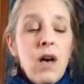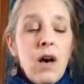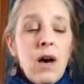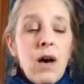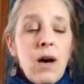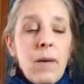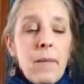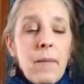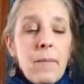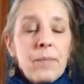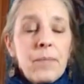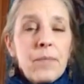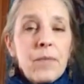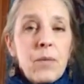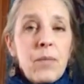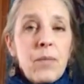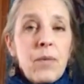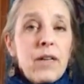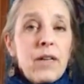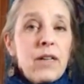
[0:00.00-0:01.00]
Um,
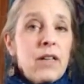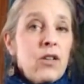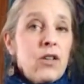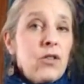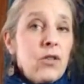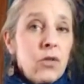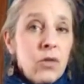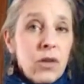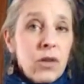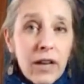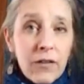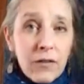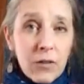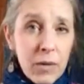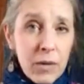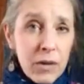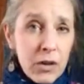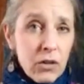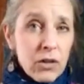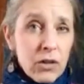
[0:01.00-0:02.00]
but, and you don't have to
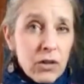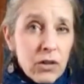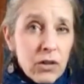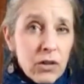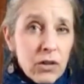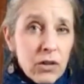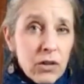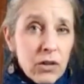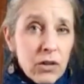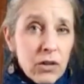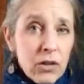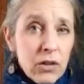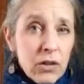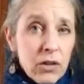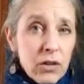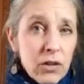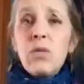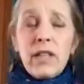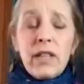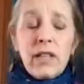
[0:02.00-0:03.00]
be Christian.
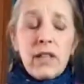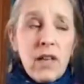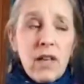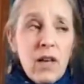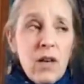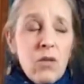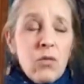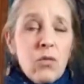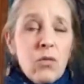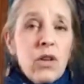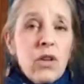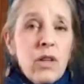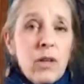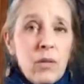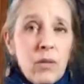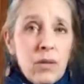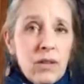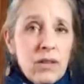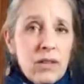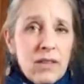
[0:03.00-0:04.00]
It has really,
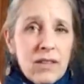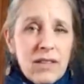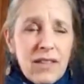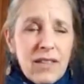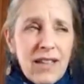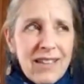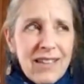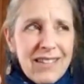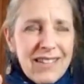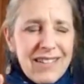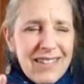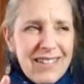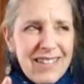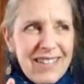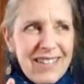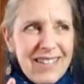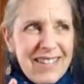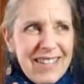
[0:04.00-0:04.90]
really, it's not